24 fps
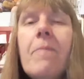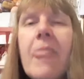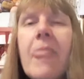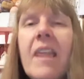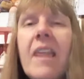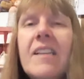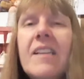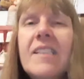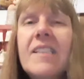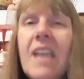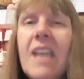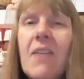
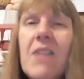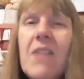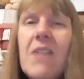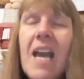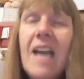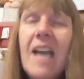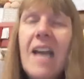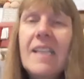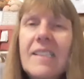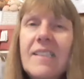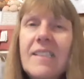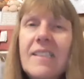So
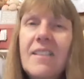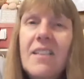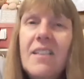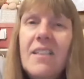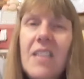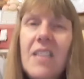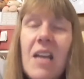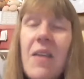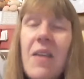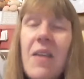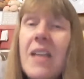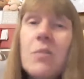yes,
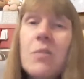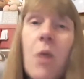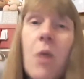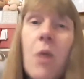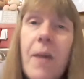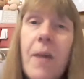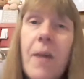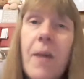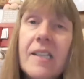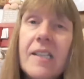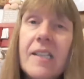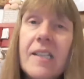you know, that's what
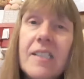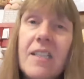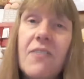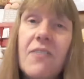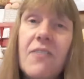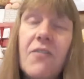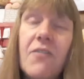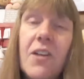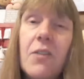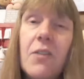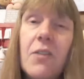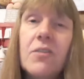I
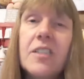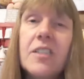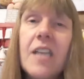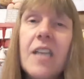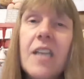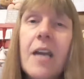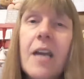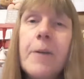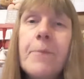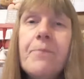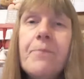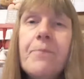personally feel.
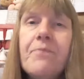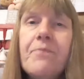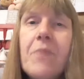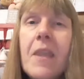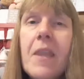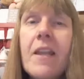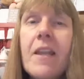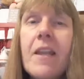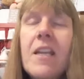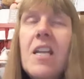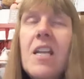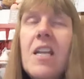So,
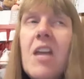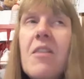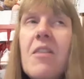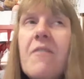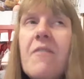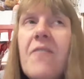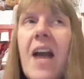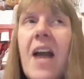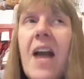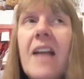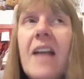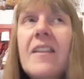you know,
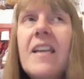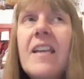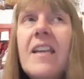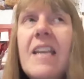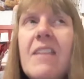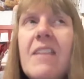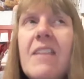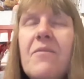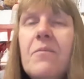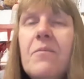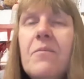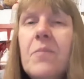the fact that
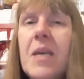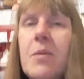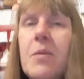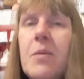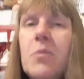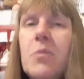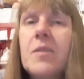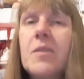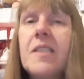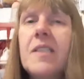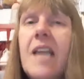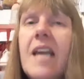even
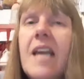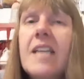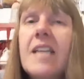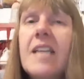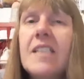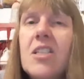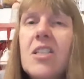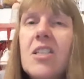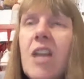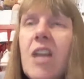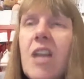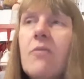people say
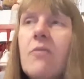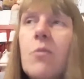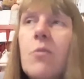it's a general